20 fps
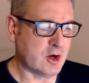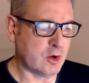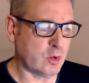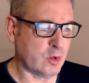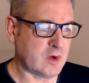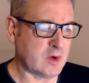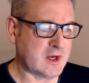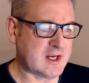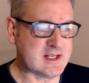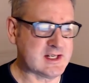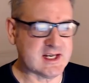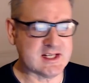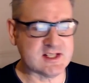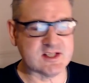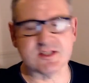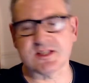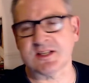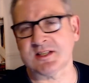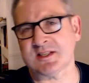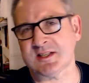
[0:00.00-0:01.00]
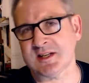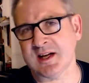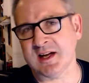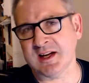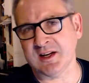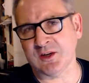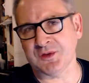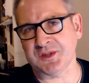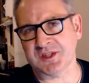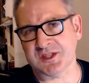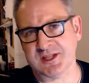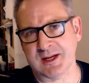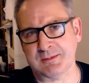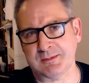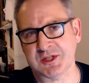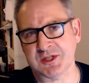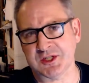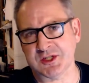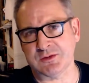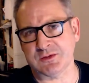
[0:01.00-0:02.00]
all he needed to say on the
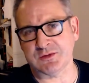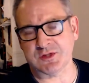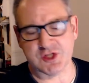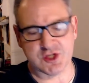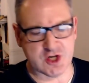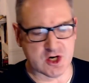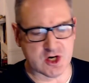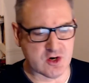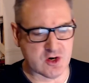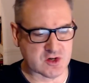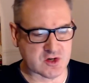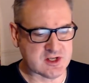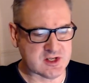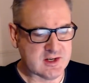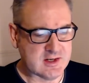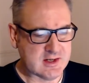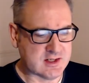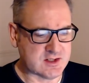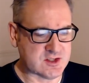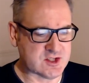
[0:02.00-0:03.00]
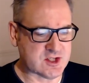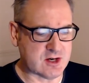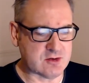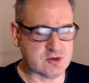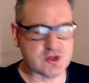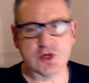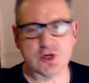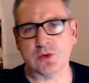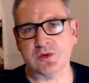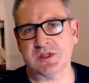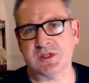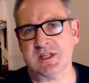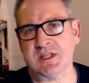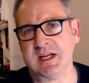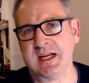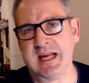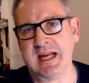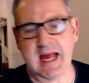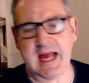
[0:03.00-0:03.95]
subject of sharks, and so John D.